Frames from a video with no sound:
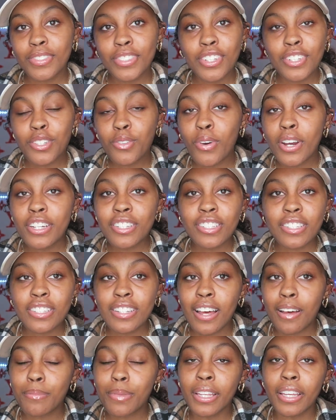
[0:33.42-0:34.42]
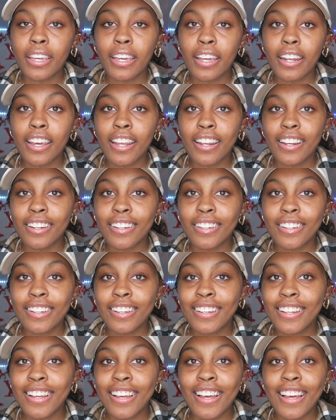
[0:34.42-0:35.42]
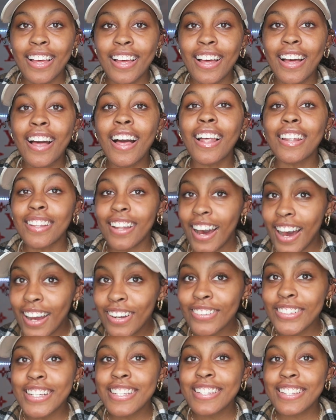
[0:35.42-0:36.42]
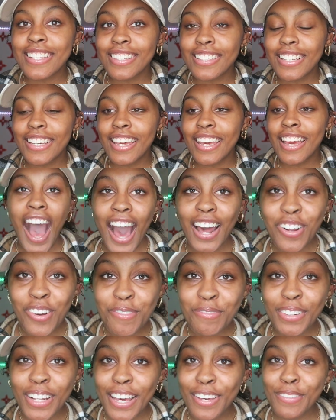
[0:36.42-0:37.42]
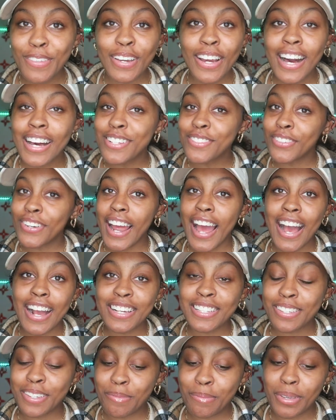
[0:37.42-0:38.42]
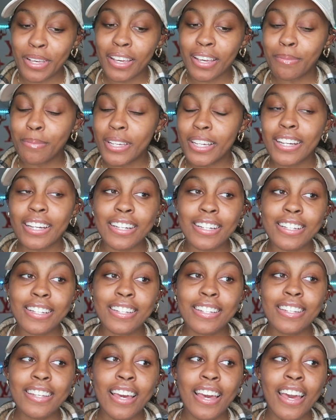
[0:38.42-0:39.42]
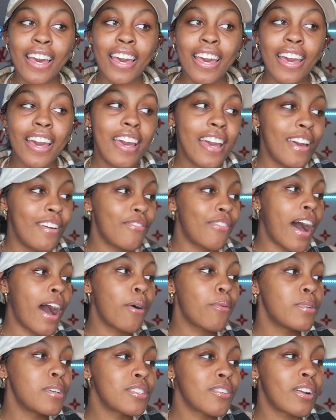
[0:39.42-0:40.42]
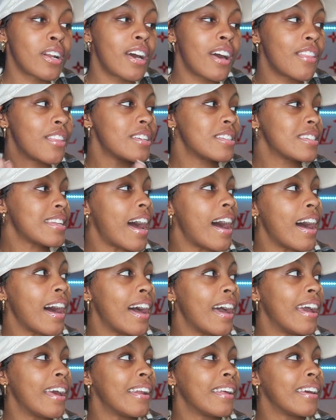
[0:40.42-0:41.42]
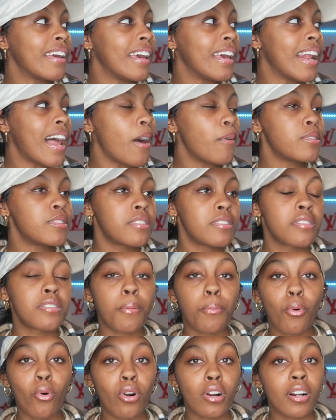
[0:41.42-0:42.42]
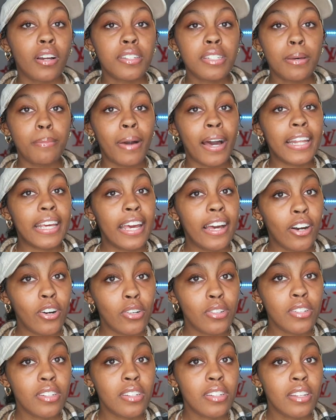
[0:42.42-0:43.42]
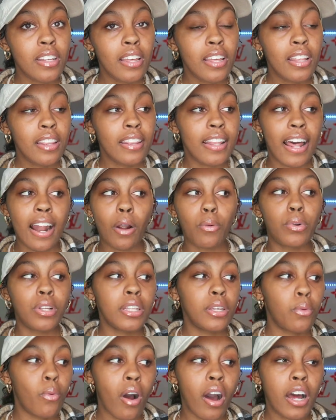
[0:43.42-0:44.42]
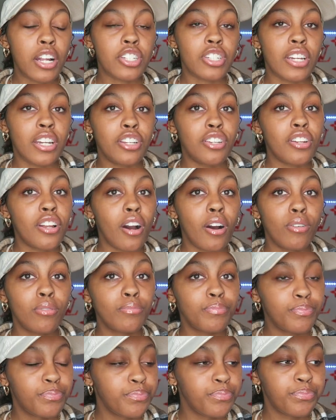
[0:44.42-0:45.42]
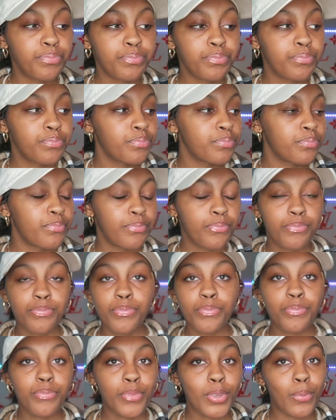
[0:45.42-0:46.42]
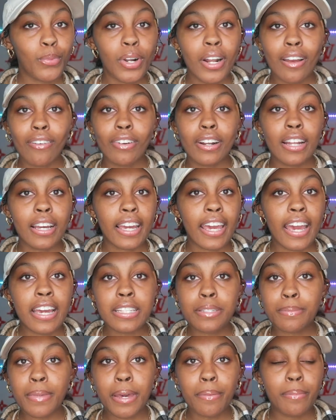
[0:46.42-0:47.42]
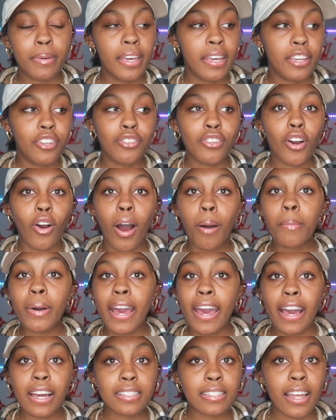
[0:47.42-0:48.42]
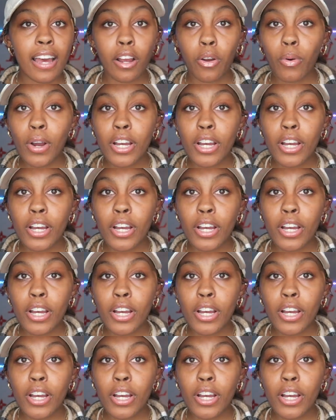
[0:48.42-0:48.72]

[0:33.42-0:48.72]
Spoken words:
just questions I've been getting a lot recently. I don't blame you guys for asking me, because if I was on the other side and I was a supporter of somebody else that I really watch, and you know, whatever the case may be, you know, I'm gonna ask that